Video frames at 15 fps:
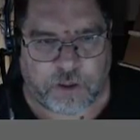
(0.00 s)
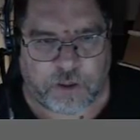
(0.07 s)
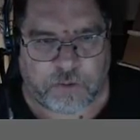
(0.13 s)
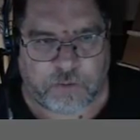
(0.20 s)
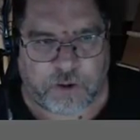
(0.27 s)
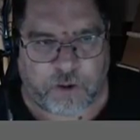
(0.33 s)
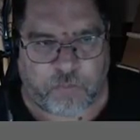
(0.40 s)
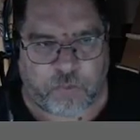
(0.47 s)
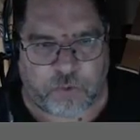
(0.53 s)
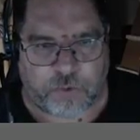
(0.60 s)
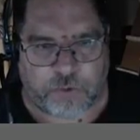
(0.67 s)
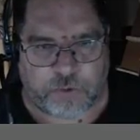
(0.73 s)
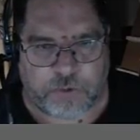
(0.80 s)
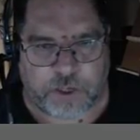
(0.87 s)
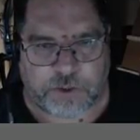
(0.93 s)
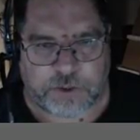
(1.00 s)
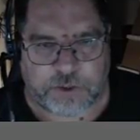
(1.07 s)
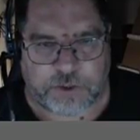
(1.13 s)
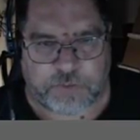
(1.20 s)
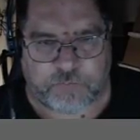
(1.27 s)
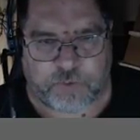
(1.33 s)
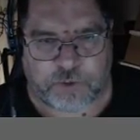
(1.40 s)
grab world
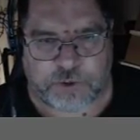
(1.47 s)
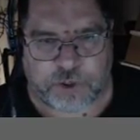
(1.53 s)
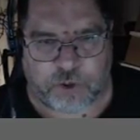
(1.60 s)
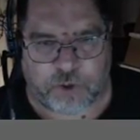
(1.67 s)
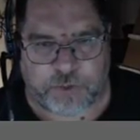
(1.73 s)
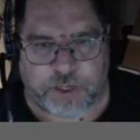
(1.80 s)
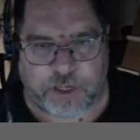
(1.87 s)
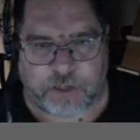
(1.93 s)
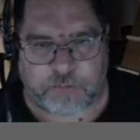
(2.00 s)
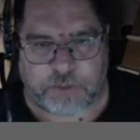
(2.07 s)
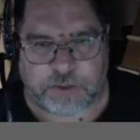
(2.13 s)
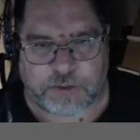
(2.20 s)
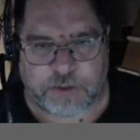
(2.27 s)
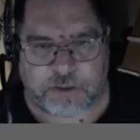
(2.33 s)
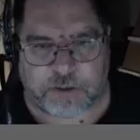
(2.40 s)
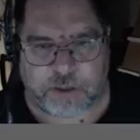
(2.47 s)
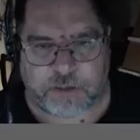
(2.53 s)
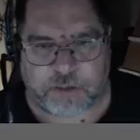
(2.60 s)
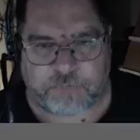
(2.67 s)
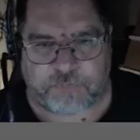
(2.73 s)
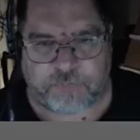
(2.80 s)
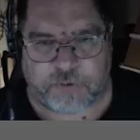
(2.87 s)
location of our scope cam, that's good
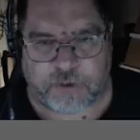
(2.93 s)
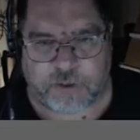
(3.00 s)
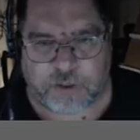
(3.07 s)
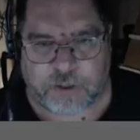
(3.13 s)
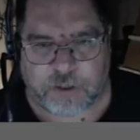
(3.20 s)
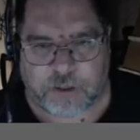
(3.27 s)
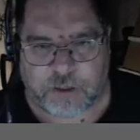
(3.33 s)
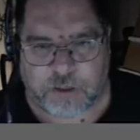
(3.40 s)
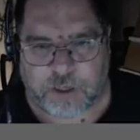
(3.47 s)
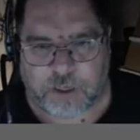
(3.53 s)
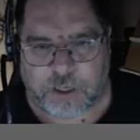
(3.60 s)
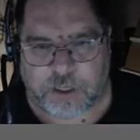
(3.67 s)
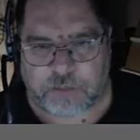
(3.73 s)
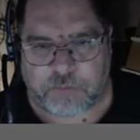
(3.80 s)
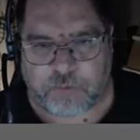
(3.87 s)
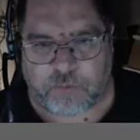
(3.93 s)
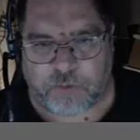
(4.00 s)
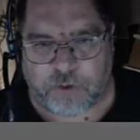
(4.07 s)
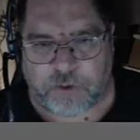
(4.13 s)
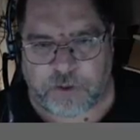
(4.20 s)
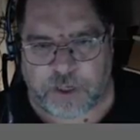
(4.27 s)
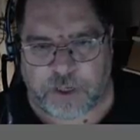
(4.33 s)
enough, and we
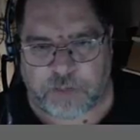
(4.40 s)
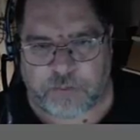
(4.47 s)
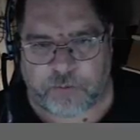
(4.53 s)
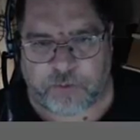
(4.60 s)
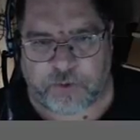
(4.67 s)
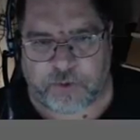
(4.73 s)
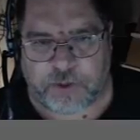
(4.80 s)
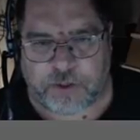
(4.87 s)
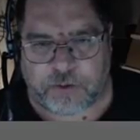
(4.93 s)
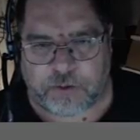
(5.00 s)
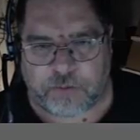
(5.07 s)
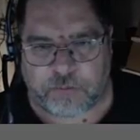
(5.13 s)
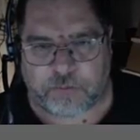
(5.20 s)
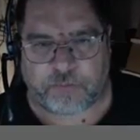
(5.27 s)
want 9mm cue.